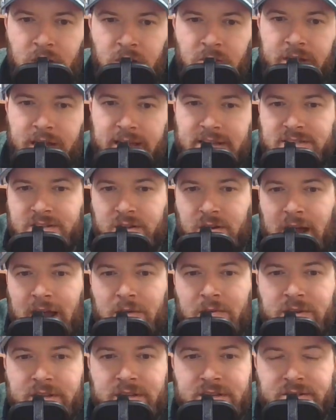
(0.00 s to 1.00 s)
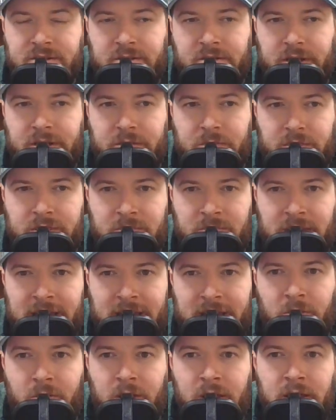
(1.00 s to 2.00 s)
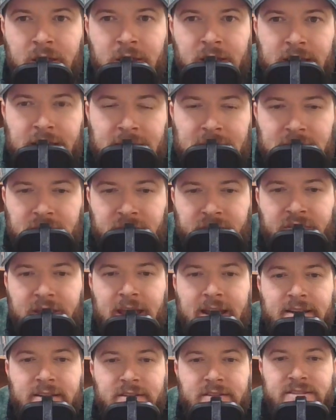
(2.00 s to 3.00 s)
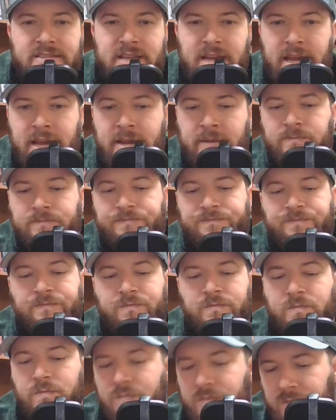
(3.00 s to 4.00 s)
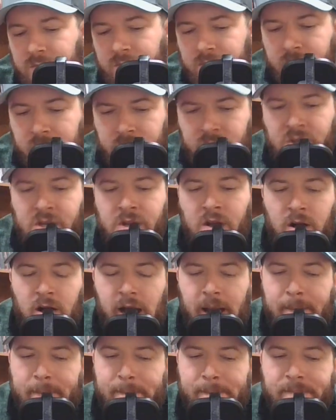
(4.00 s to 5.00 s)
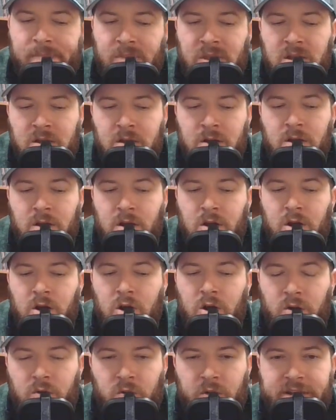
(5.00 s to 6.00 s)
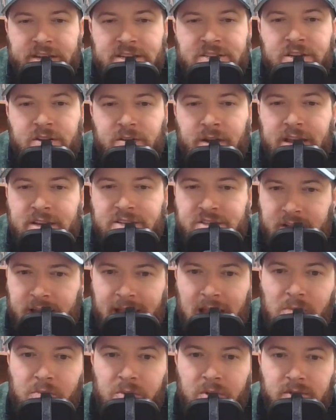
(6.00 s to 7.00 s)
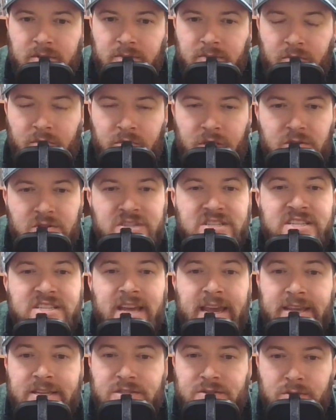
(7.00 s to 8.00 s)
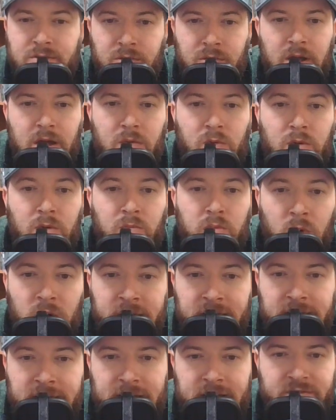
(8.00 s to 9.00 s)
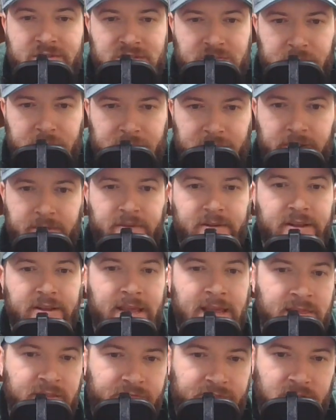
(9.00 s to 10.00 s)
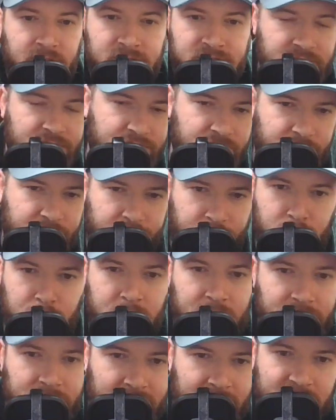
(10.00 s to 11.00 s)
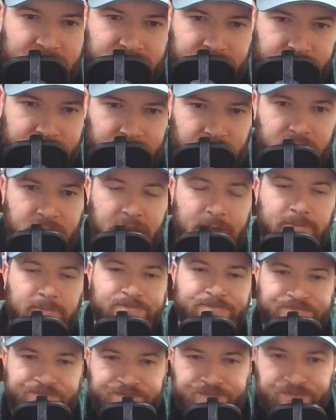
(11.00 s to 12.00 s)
Okay, so I would disagree with him now in the fact to say, all right, regeneration happened. Those saints were born again of the Spirit in the first century who were alive. Okay,